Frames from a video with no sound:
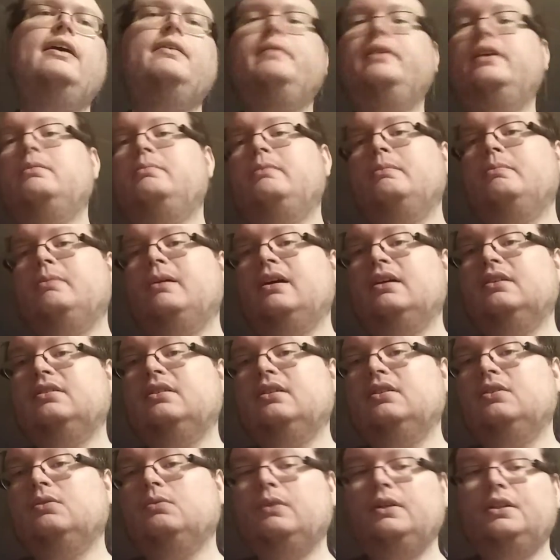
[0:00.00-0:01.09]
enemy
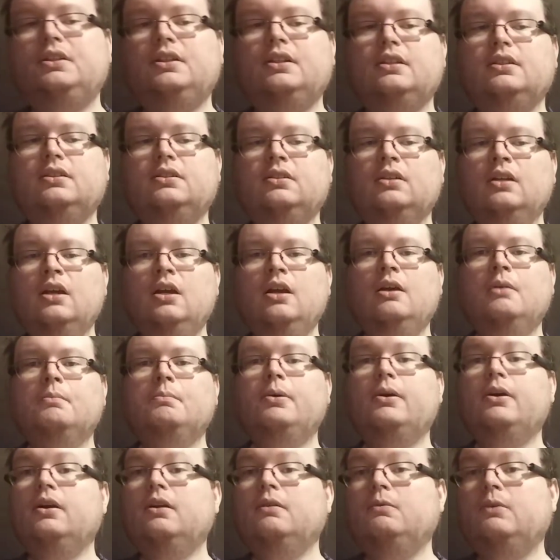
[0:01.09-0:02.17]
boxes, which is
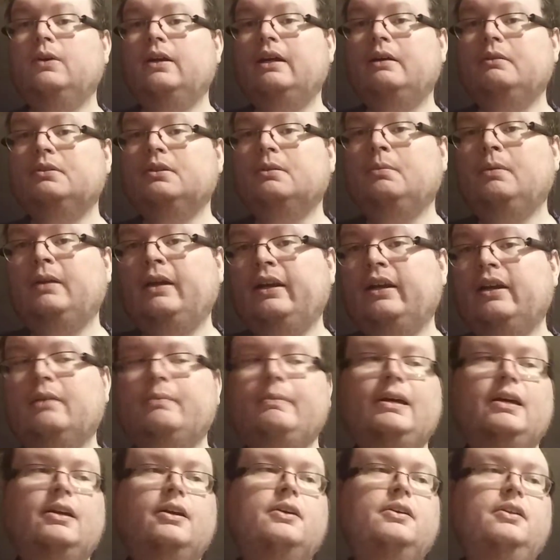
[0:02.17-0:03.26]
part of what I was complaining
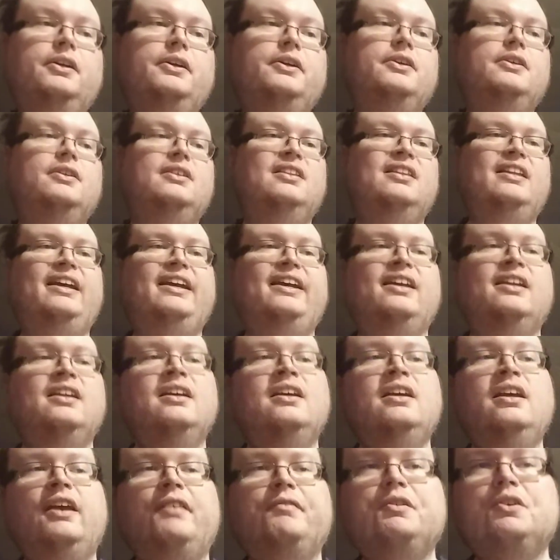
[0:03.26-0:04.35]
about earlier, in that
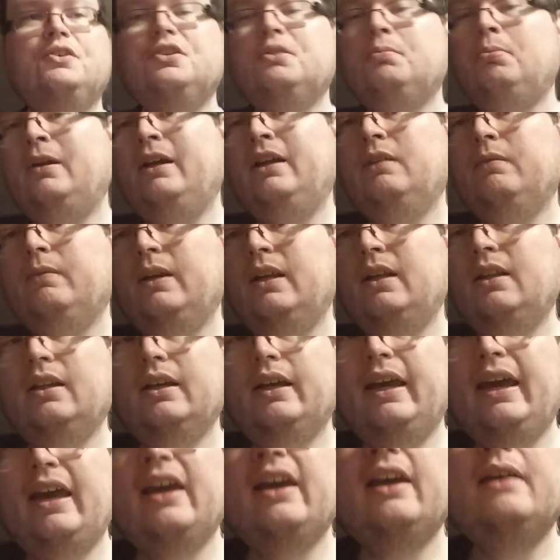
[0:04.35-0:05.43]
if you're just playing the vanilla
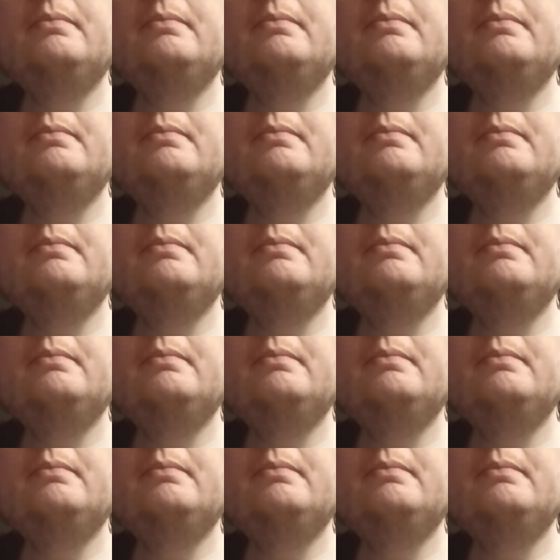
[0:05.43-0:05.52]
game,